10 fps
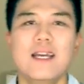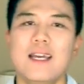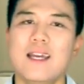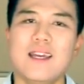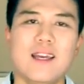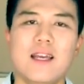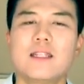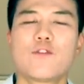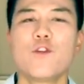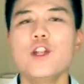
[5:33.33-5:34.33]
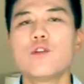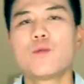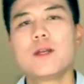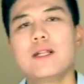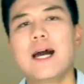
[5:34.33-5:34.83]
It's for you to
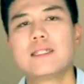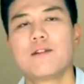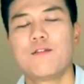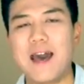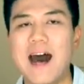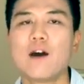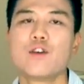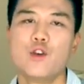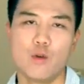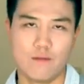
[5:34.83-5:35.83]
realize the value